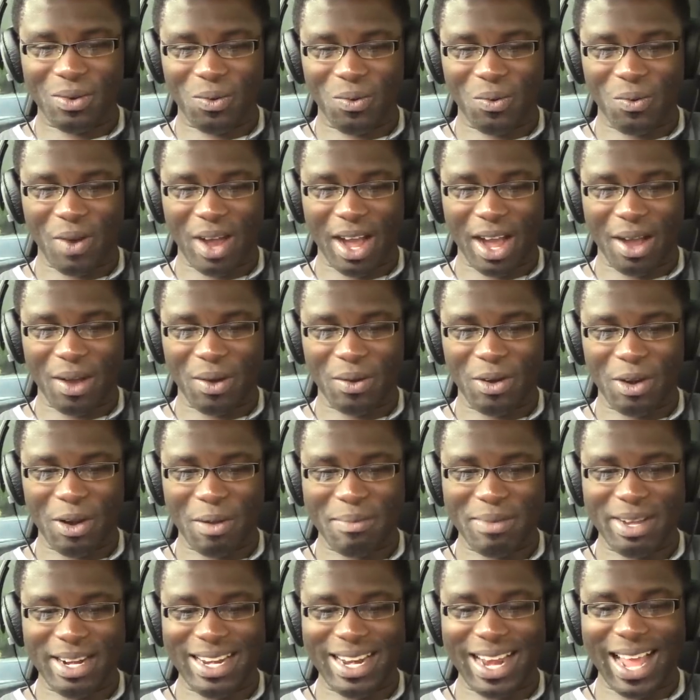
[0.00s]
Wow,
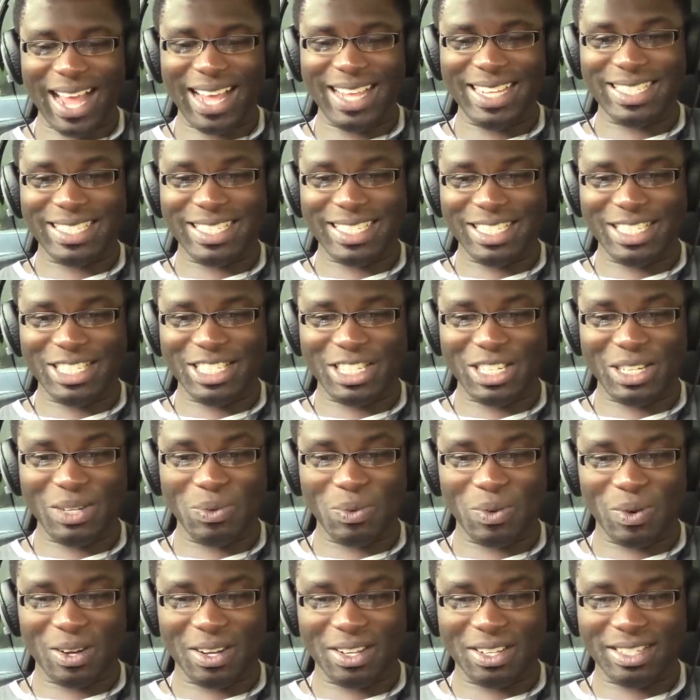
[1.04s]
number 19 she
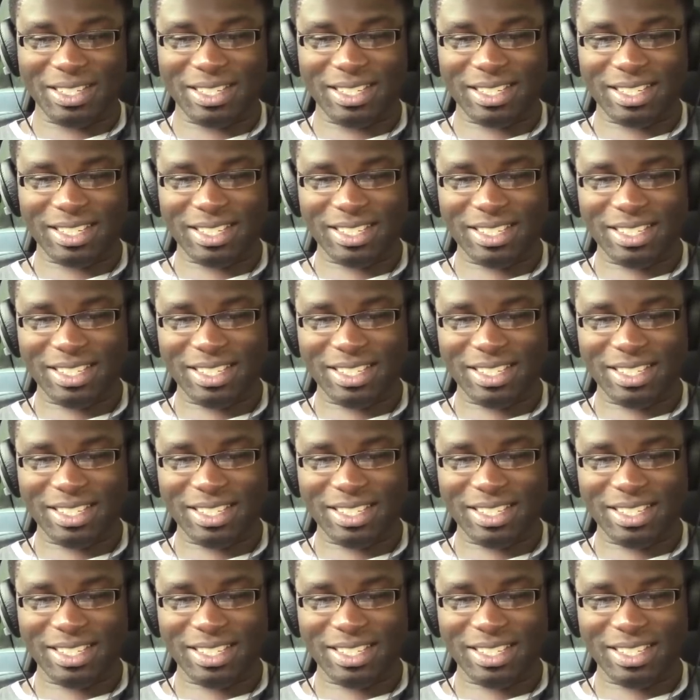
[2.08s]
was.